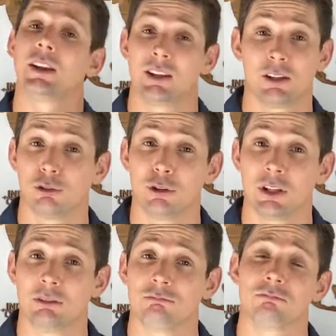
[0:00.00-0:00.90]

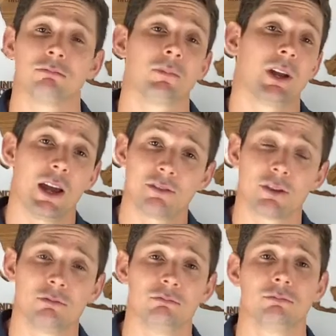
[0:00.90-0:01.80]
including
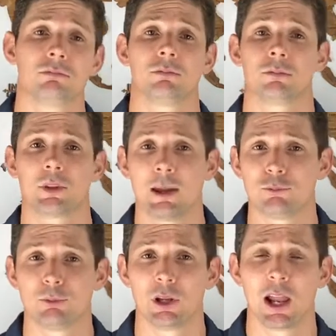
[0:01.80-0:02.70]
Aplin, Cape
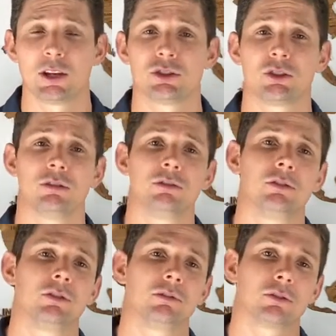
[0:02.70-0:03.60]
Tribulation,
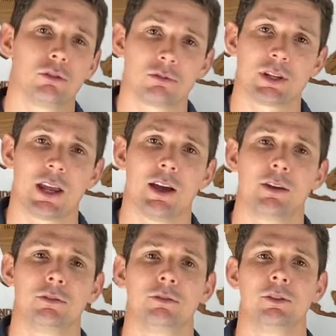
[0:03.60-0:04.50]

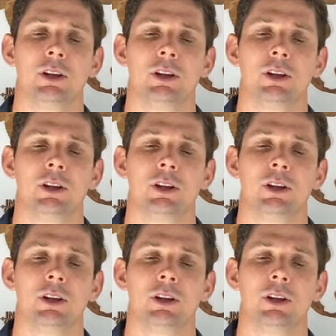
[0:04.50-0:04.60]
Cooktown,